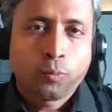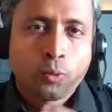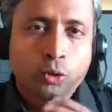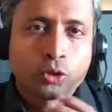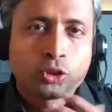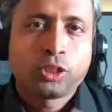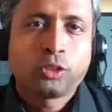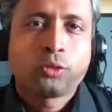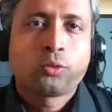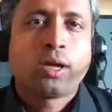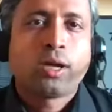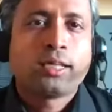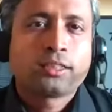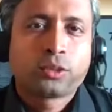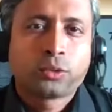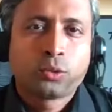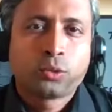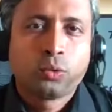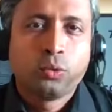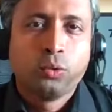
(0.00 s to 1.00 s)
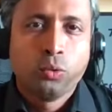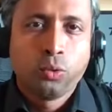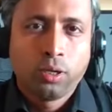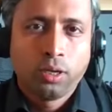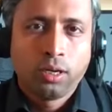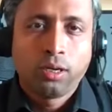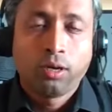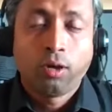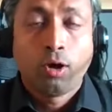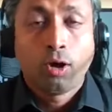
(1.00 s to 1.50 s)
question to ask to
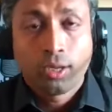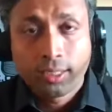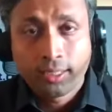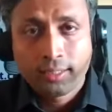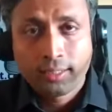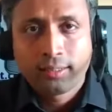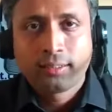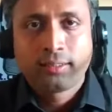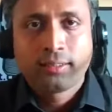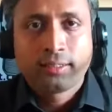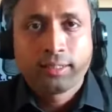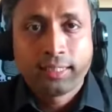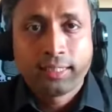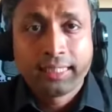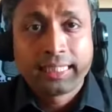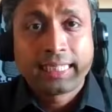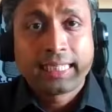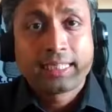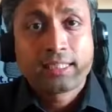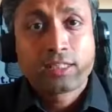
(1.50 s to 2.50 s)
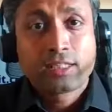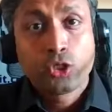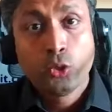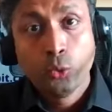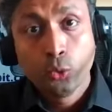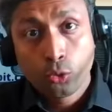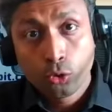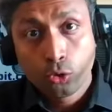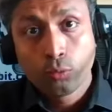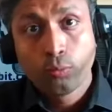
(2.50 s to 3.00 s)
Google, or in case
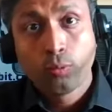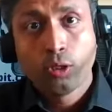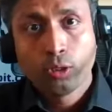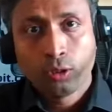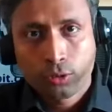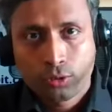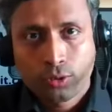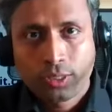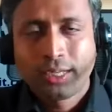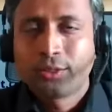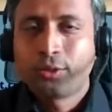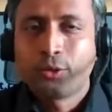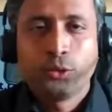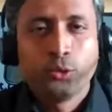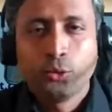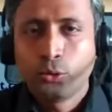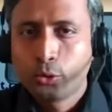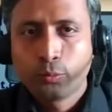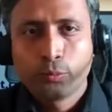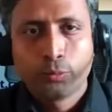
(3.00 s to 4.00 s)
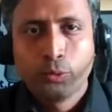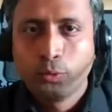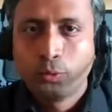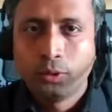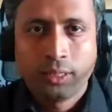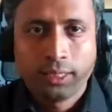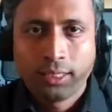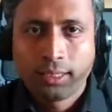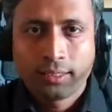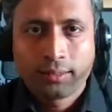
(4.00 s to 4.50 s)
YouTube also, right? YouTube,
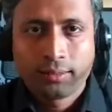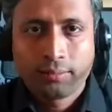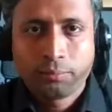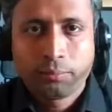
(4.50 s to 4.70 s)
Google are